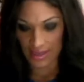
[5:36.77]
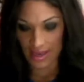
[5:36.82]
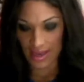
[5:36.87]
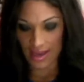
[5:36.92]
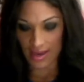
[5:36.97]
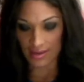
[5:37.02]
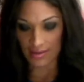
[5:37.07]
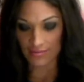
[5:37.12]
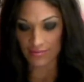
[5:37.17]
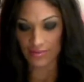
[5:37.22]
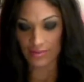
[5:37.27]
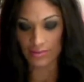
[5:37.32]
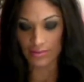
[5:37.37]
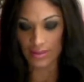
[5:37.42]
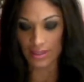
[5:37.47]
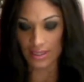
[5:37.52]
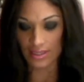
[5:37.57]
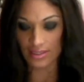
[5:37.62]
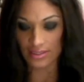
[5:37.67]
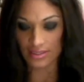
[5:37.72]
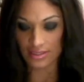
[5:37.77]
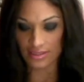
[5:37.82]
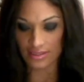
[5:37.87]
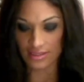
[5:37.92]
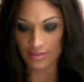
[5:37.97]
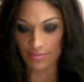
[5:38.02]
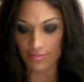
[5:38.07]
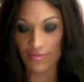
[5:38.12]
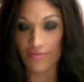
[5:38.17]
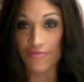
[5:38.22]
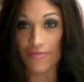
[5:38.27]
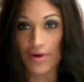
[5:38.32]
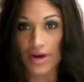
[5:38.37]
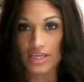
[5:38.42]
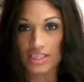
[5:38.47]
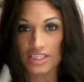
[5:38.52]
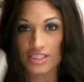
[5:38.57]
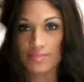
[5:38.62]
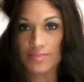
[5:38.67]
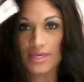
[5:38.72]
And of course, some
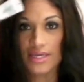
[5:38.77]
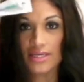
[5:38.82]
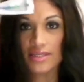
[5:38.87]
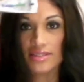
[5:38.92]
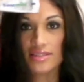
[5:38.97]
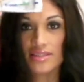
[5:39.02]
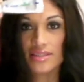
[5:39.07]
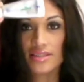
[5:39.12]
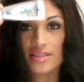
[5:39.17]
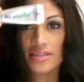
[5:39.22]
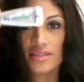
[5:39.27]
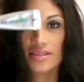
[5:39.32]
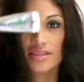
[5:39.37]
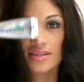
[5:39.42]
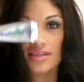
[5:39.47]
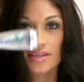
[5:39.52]
fresh mint.